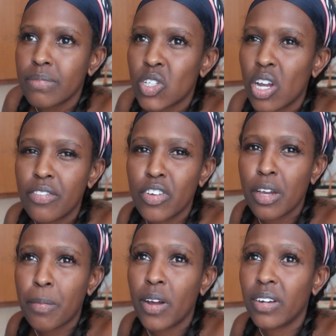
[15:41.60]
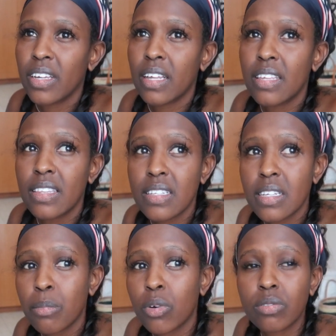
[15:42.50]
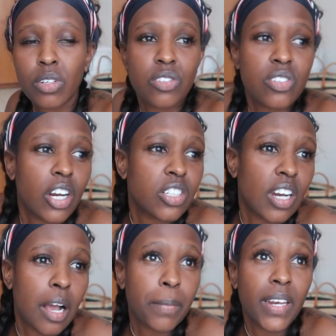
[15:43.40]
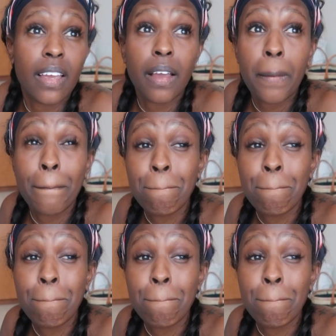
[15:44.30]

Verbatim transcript: sorry if you hear pounding I think there's some construction happening